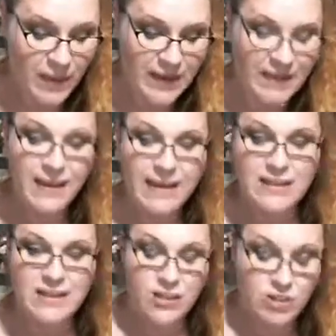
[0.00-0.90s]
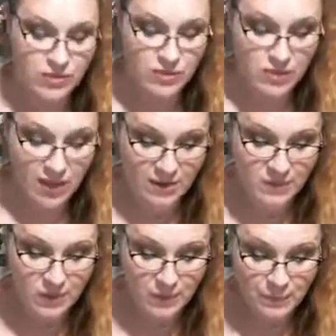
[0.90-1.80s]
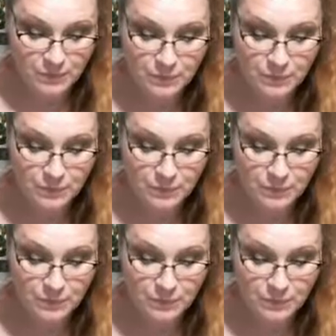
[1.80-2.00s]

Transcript: then he landed in a children's hospital,